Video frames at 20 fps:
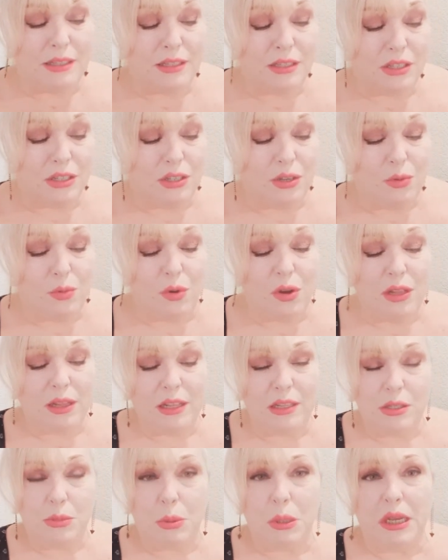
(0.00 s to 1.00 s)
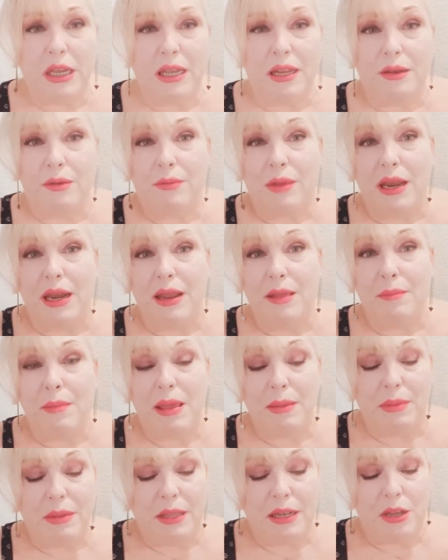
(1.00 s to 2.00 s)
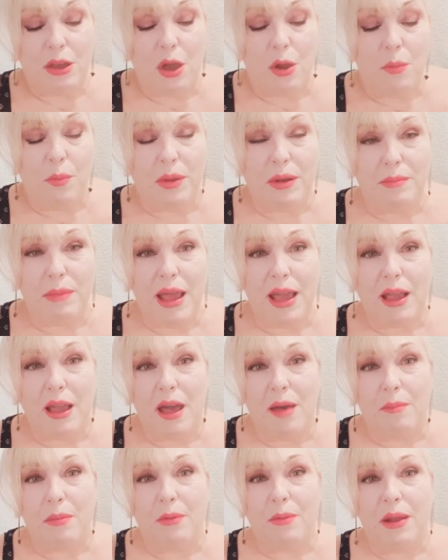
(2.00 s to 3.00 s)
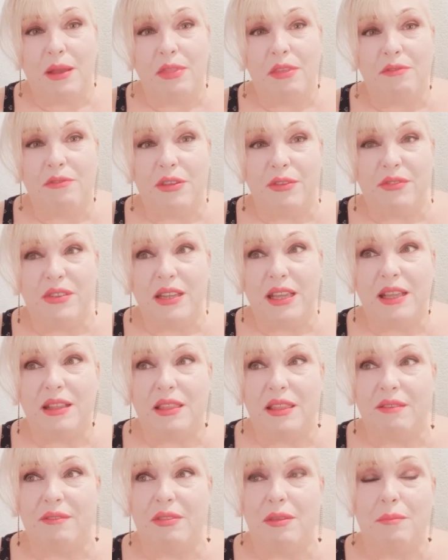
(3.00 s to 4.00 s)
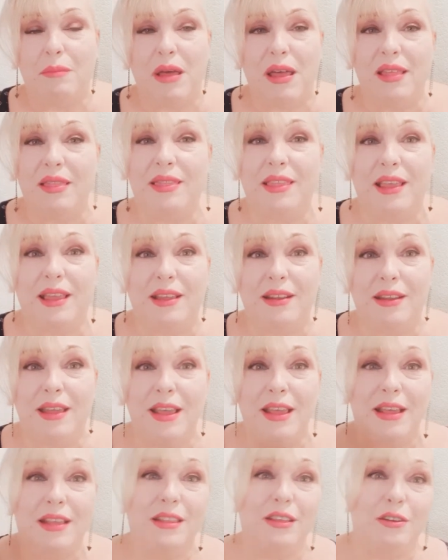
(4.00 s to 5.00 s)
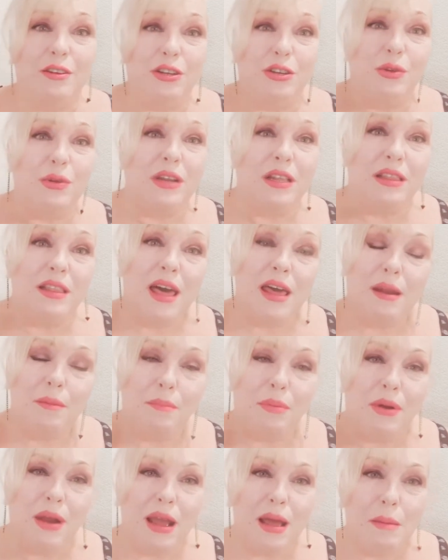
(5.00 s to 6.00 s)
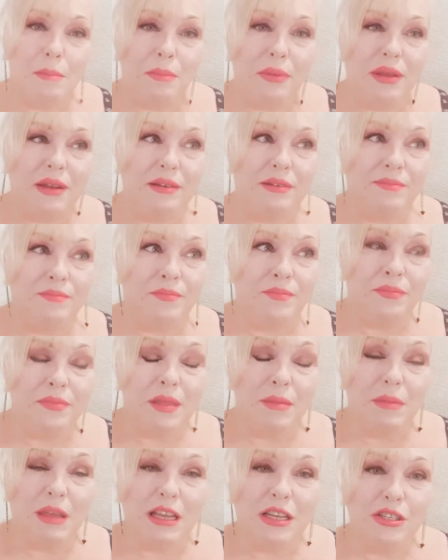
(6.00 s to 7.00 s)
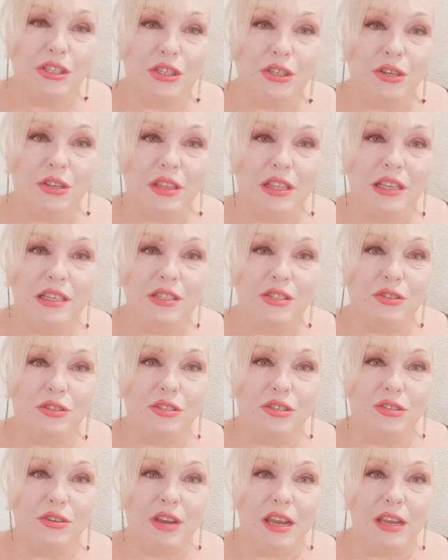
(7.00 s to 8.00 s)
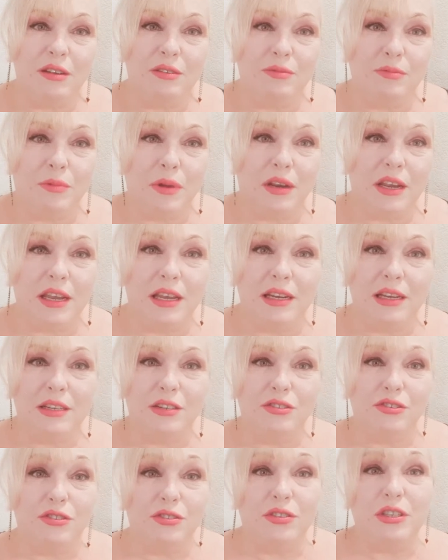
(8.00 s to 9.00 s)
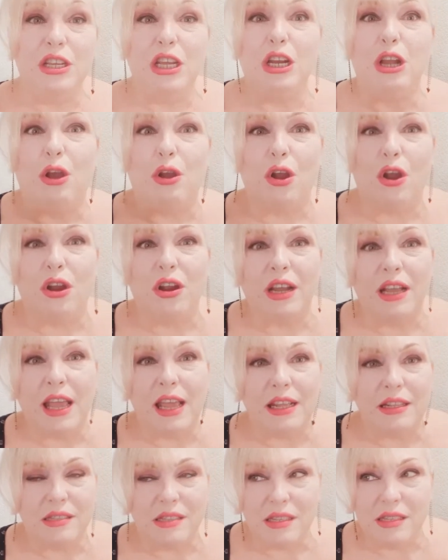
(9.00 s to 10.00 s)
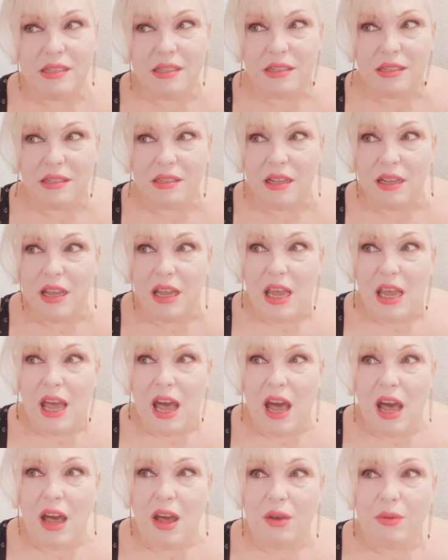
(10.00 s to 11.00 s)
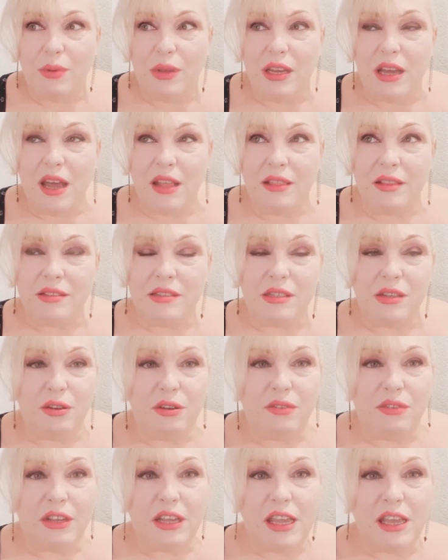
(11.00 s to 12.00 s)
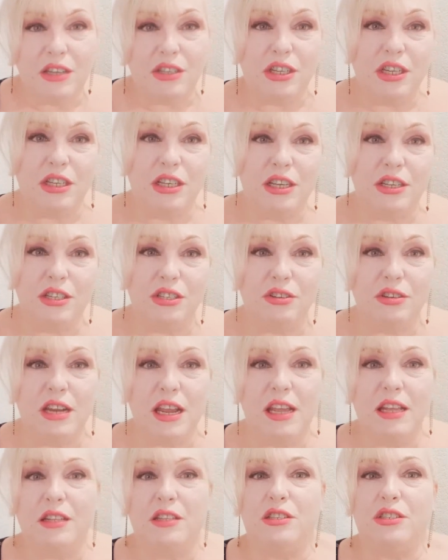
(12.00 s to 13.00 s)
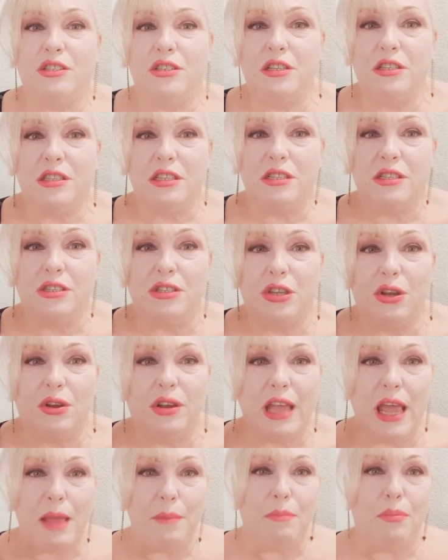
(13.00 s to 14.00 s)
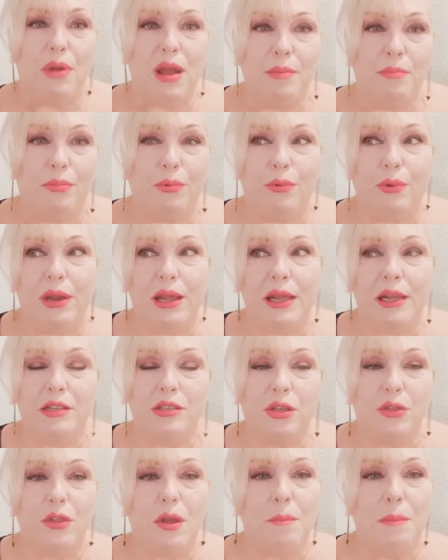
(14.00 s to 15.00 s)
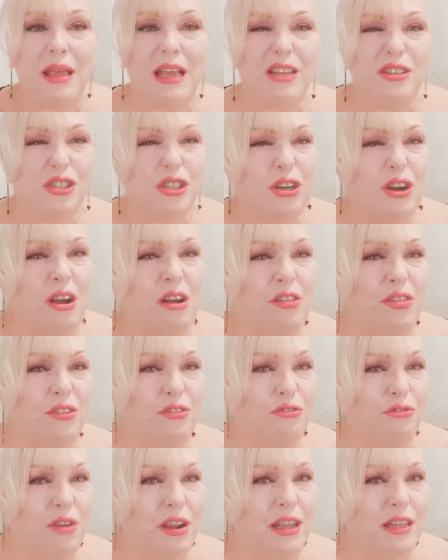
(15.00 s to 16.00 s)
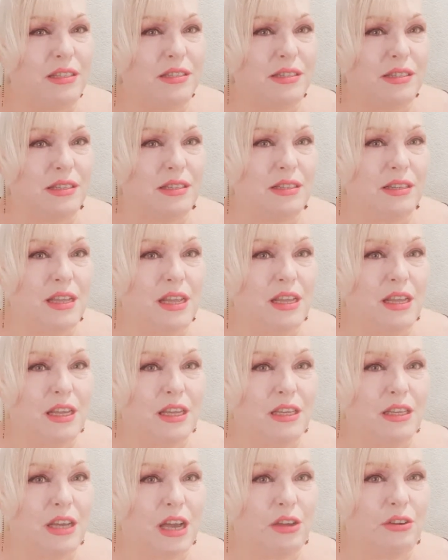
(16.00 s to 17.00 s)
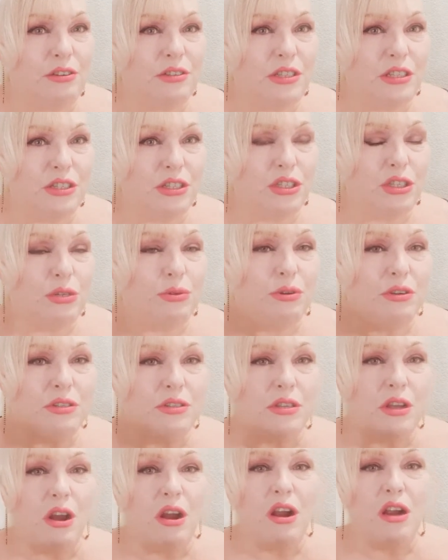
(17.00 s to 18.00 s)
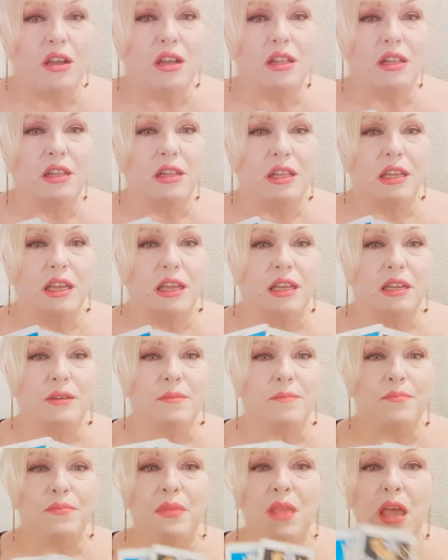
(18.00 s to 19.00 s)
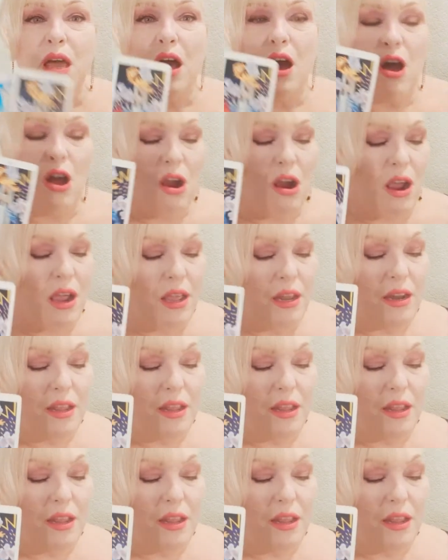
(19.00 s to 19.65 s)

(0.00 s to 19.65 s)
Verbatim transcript: It's New Orleans. We're getting ready maybe to open back up around the 15th of the month, and they're doing a lot of prep and making sure things are straight and working in, you know, hurricane season. Uh, we got this notification yesterday. This is hurricane prep week, so they're making sure all the drains and gutters and sewers are clean. All right,